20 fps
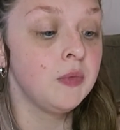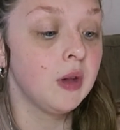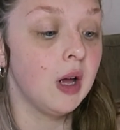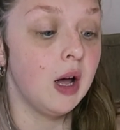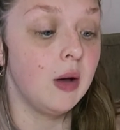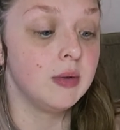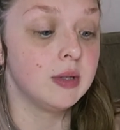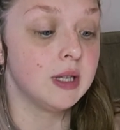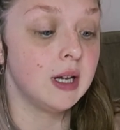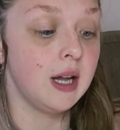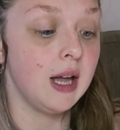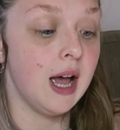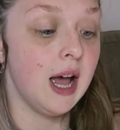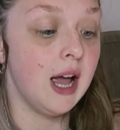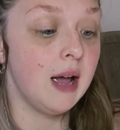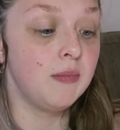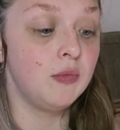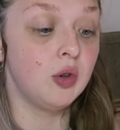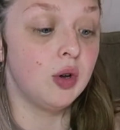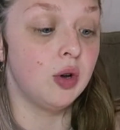I was like, I
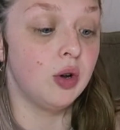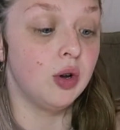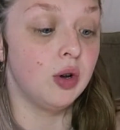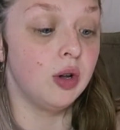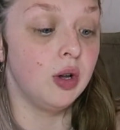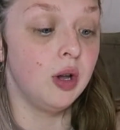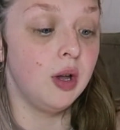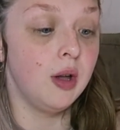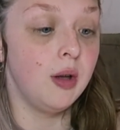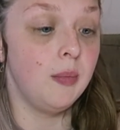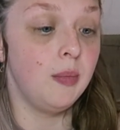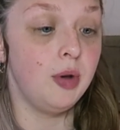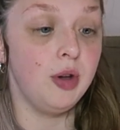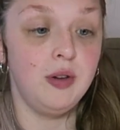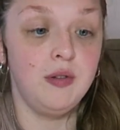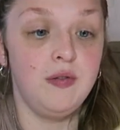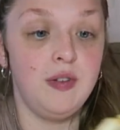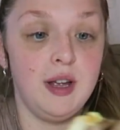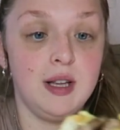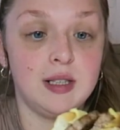am not
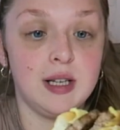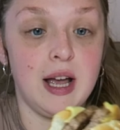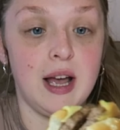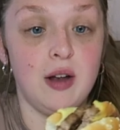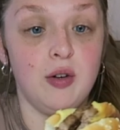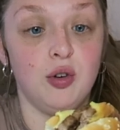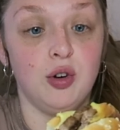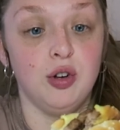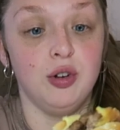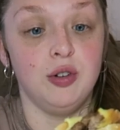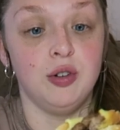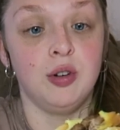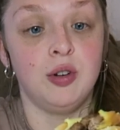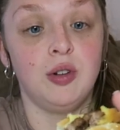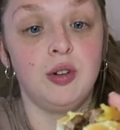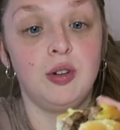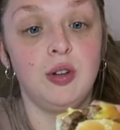putting fake tan on